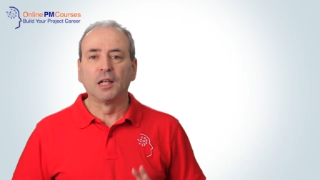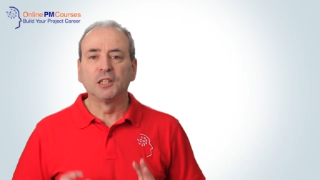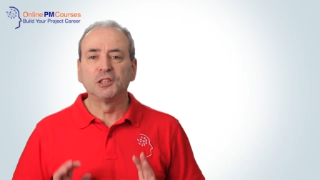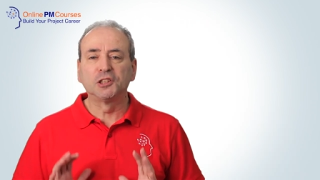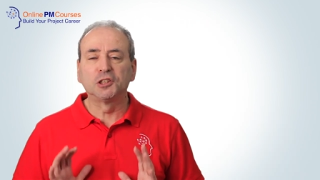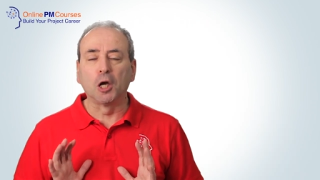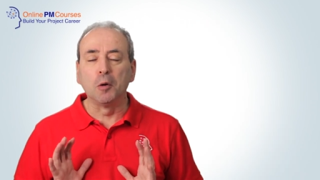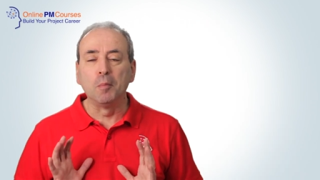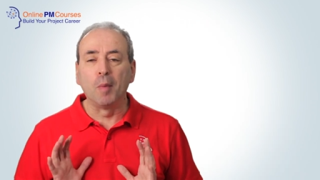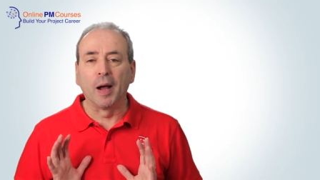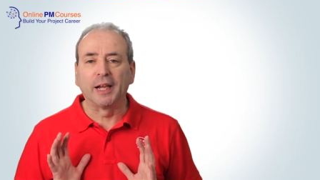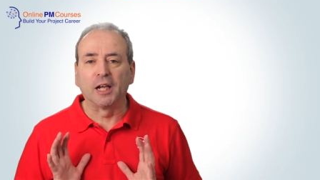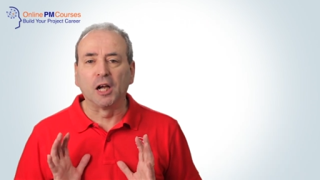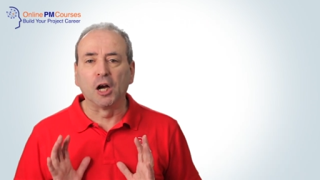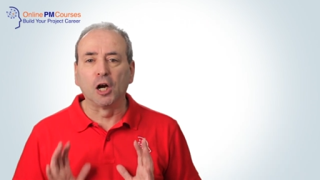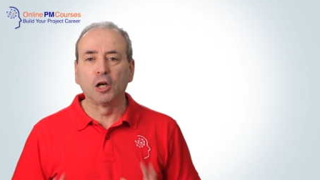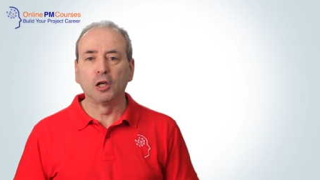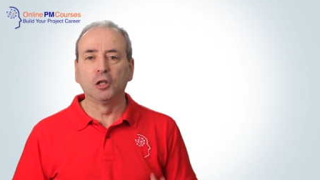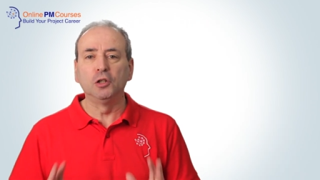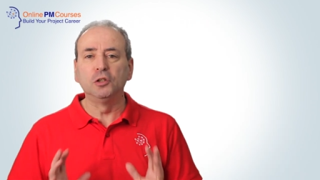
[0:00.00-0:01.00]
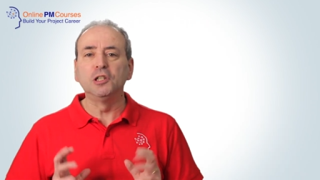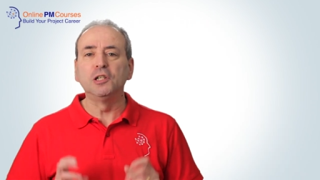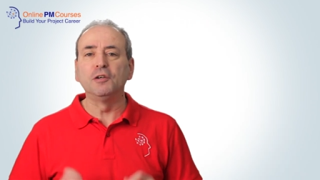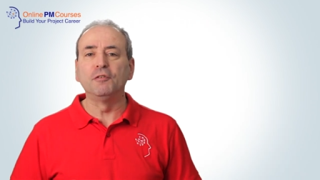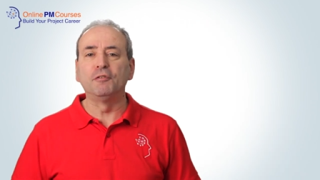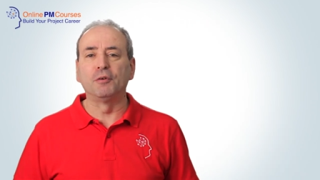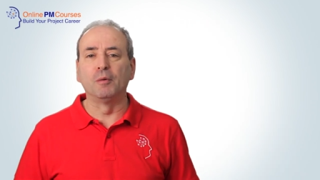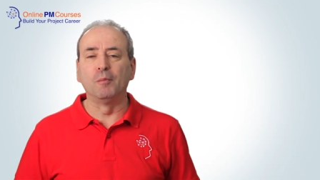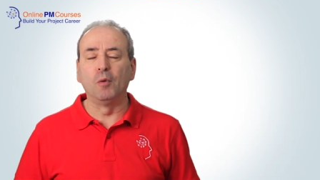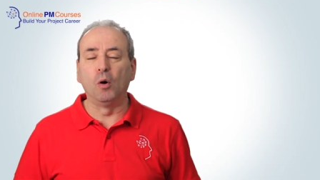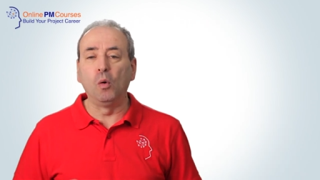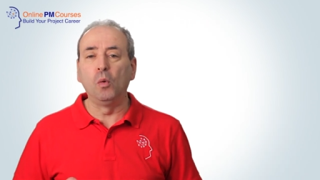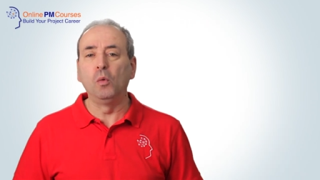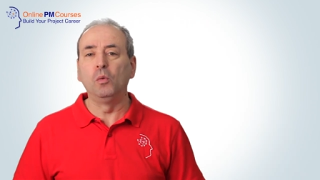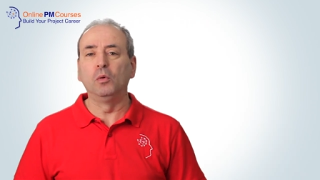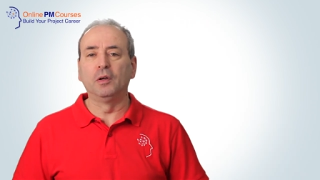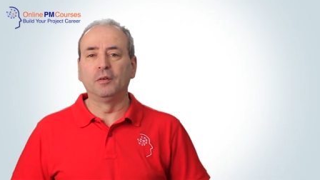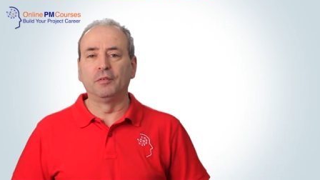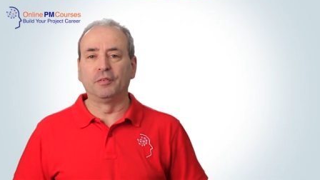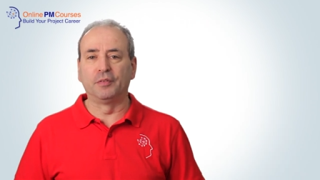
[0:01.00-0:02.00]
So, my conclusion from
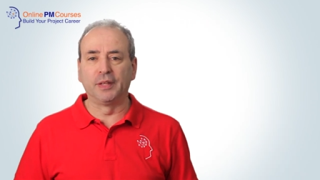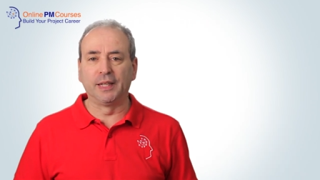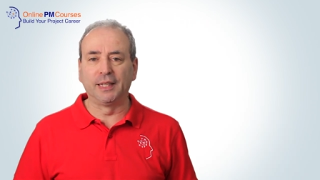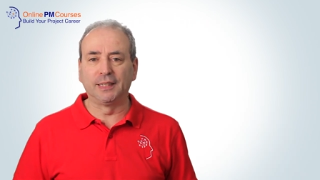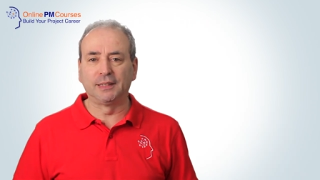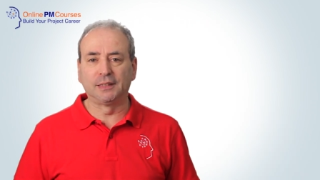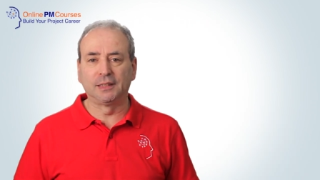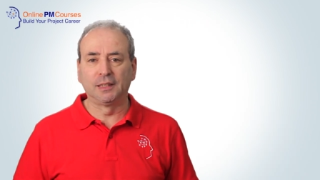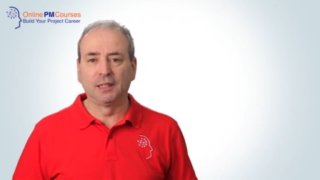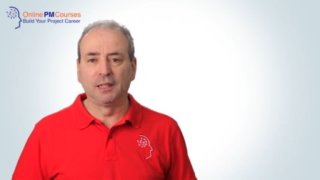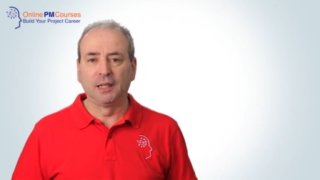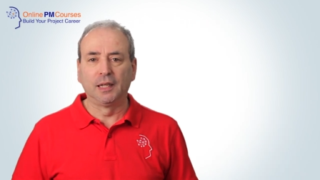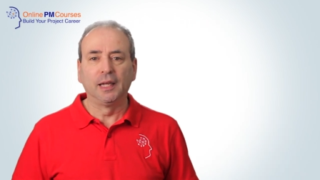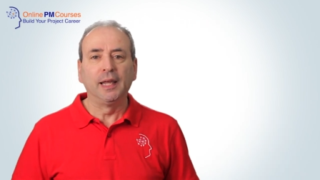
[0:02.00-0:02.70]
all of this